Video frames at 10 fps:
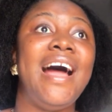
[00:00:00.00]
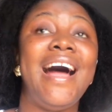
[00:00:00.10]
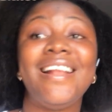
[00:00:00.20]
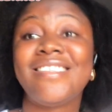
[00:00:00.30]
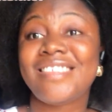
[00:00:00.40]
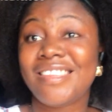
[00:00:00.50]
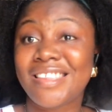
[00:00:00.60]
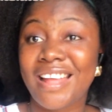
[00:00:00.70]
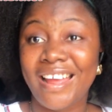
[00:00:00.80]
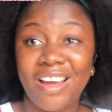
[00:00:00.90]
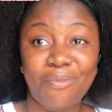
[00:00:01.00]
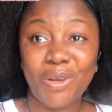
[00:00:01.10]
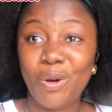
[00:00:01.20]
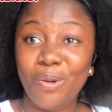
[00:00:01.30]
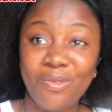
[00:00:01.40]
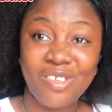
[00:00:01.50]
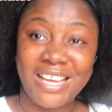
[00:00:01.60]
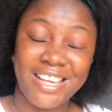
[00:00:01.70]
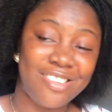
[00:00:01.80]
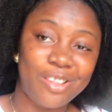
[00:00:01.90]
and since then I've been home.
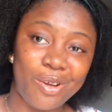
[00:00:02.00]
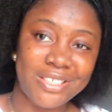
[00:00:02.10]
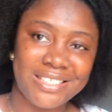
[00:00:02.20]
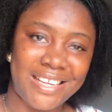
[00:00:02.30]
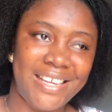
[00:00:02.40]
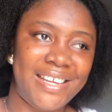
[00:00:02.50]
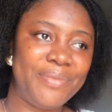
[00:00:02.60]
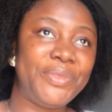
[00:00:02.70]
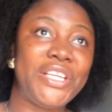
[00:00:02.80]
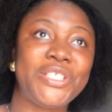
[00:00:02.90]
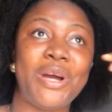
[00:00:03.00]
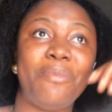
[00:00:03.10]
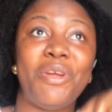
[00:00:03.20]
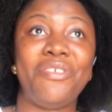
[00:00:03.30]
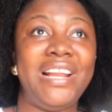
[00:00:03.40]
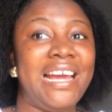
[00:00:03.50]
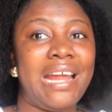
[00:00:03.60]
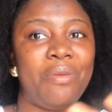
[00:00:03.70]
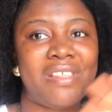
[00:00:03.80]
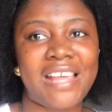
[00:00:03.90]
Today is Thursday, so I'm not really an
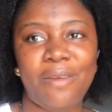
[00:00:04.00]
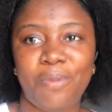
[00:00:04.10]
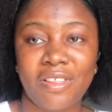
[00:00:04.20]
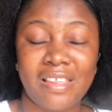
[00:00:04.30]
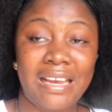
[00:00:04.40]
outside person.